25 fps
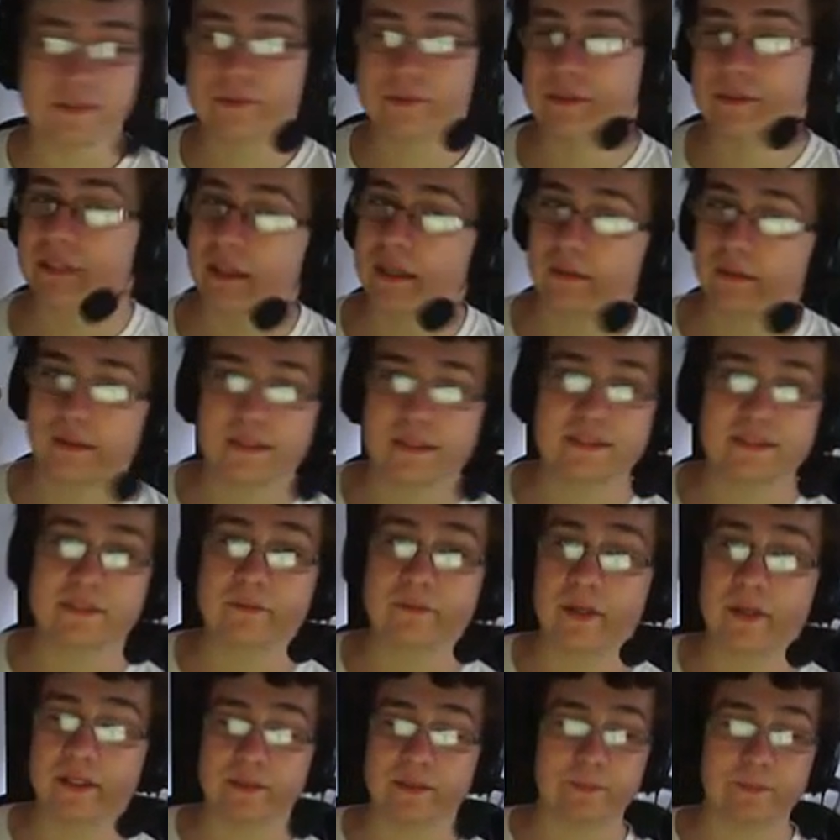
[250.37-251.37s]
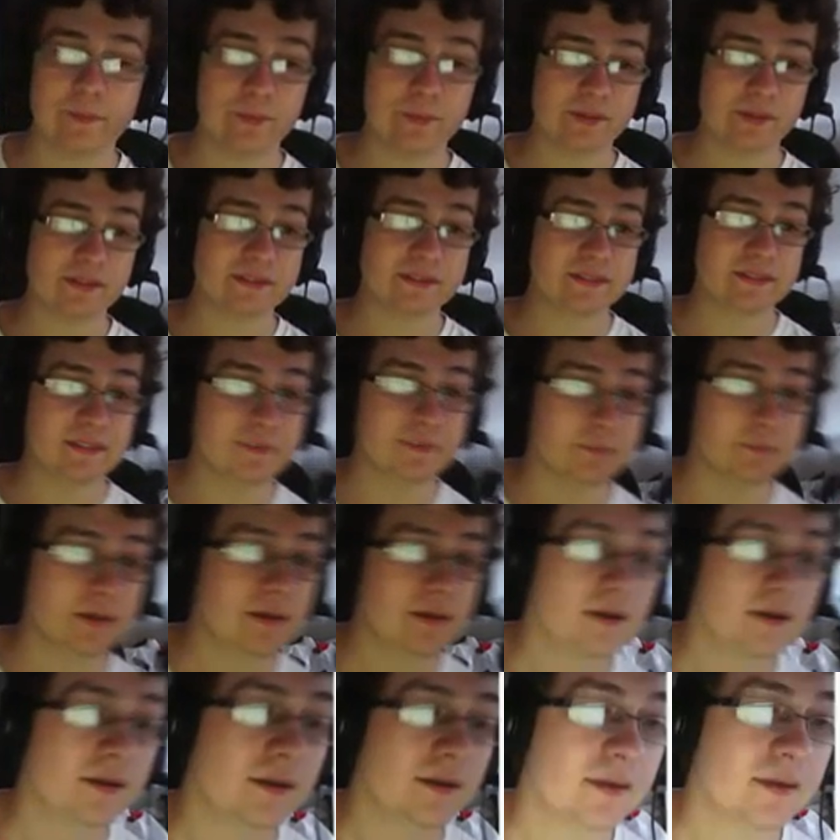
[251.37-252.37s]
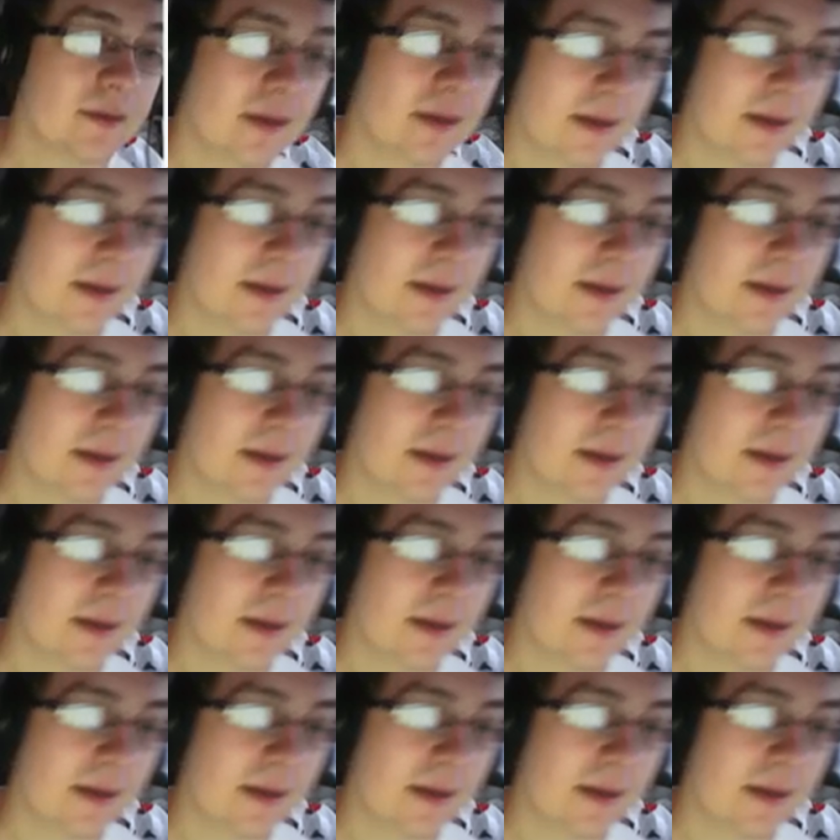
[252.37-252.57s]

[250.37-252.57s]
He'd have to switch out unless he wanted to be put to sleep.